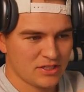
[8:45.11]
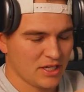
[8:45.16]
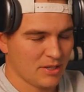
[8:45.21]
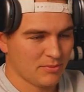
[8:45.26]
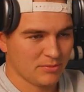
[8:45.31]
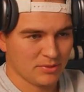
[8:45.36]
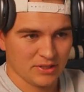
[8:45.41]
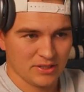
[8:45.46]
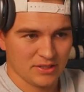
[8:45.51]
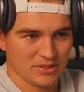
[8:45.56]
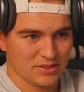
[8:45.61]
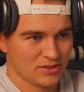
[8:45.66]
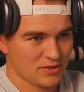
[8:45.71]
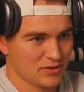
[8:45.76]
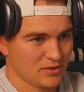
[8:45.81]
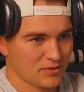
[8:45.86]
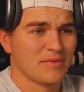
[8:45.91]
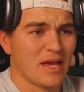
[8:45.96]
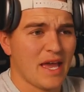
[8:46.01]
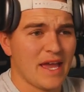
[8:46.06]

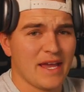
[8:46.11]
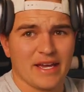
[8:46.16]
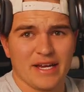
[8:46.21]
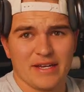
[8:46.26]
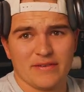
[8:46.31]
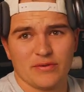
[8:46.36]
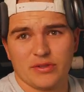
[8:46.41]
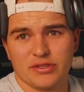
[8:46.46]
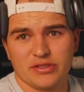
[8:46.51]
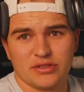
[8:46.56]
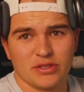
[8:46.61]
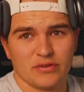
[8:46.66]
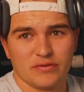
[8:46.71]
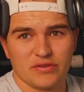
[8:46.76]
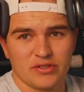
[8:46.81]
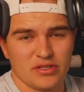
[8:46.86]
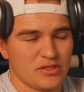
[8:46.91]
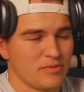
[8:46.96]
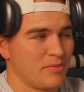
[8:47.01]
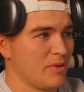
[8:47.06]
templates, AI
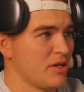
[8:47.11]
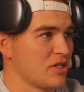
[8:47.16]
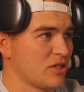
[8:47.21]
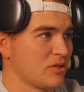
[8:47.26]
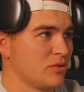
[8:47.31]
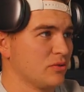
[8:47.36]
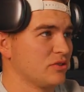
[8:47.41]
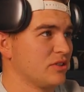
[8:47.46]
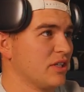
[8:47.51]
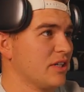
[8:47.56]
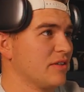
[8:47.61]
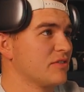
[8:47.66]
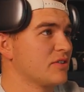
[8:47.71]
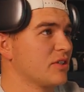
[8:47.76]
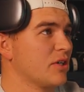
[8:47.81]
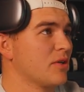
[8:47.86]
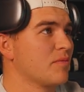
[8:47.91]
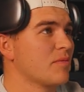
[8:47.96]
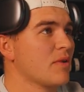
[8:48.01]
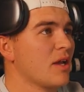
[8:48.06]
voiceovers, a bunch of cool stuff.
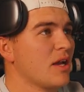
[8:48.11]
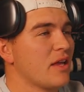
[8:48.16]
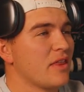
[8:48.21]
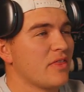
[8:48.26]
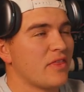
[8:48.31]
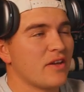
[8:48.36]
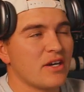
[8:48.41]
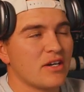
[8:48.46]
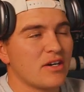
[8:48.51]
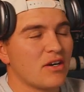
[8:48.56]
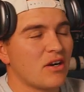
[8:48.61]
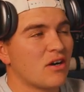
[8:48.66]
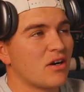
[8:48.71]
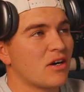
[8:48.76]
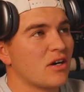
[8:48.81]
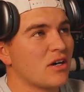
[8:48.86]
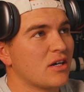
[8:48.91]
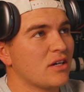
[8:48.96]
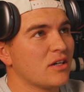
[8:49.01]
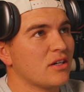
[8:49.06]
So there
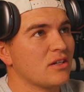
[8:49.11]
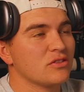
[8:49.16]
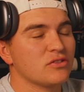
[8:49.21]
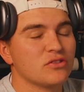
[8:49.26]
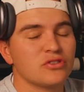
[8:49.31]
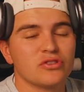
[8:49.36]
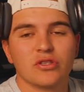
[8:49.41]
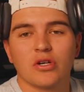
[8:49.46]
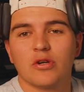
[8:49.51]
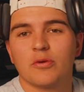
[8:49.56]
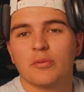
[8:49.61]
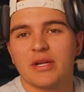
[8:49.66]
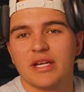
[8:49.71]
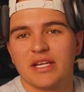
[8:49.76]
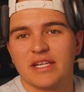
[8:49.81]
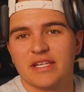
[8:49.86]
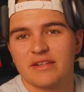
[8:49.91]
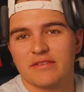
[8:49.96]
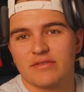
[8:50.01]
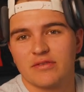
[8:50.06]
are so many
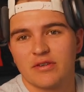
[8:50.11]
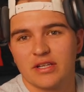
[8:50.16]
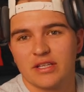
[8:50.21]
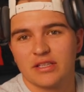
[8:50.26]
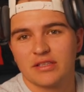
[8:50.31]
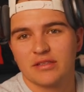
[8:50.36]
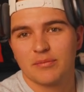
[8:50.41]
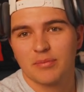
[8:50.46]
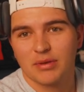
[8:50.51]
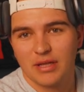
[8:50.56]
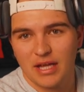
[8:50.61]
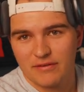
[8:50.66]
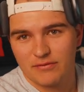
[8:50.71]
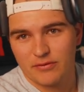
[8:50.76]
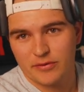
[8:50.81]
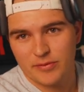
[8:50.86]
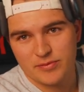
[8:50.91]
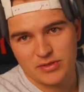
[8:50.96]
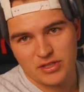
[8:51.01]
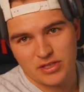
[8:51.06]
different
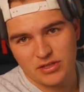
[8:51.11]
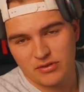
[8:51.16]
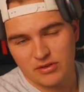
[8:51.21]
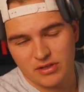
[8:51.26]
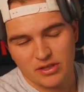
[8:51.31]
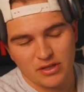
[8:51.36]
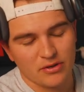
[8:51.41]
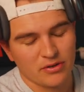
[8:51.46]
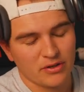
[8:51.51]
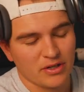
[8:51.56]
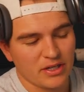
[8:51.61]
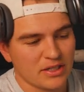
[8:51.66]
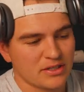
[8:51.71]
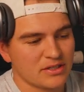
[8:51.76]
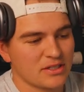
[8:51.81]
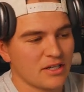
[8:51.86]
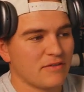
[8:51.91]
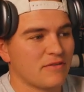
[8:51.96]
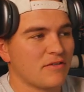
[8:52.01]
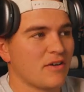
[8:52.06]
platforms that you can go and get
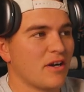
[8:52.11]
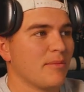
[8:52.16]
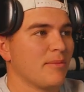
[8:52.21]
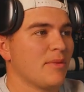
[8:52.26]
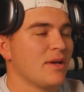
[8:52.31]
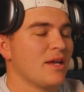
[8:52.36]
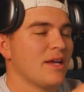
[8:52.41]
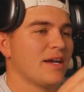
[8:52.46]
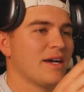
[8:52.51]
stuff from.